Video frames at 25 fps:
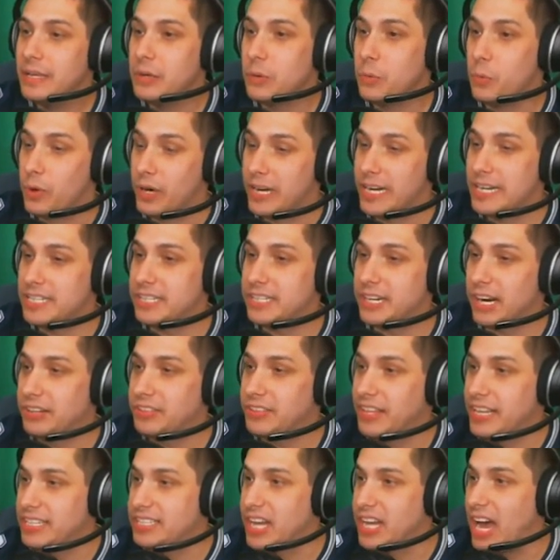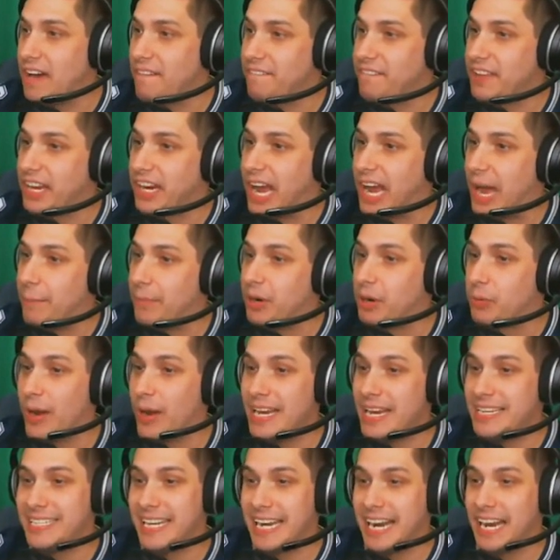We're gonna start things off here. I'm gonna
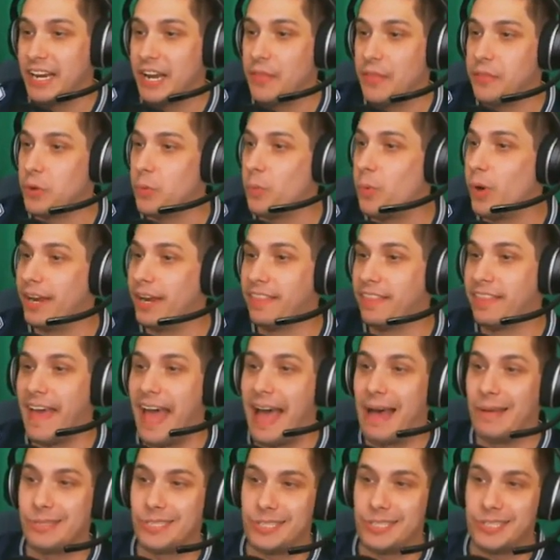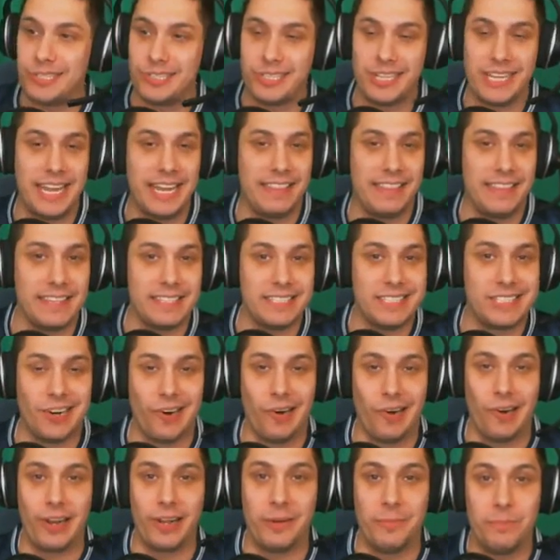raise it another one thousand just to get things
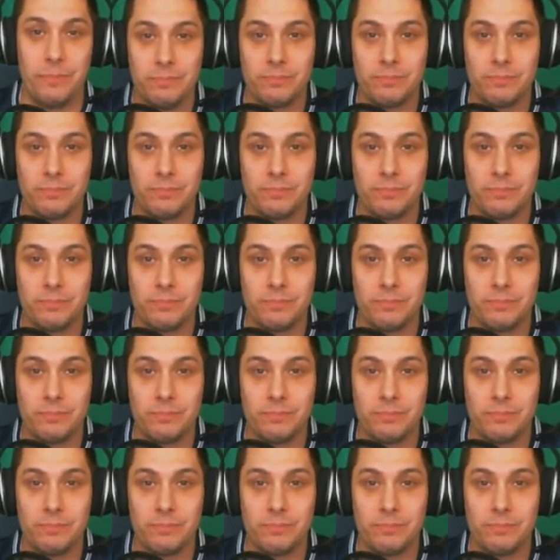started.